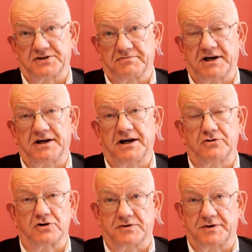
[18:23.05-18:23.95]
and
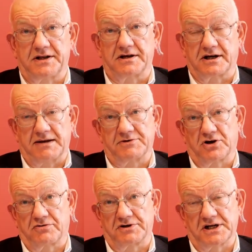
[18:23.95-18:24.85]
also another
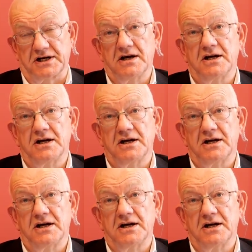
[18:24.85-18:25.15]
kleptocracy.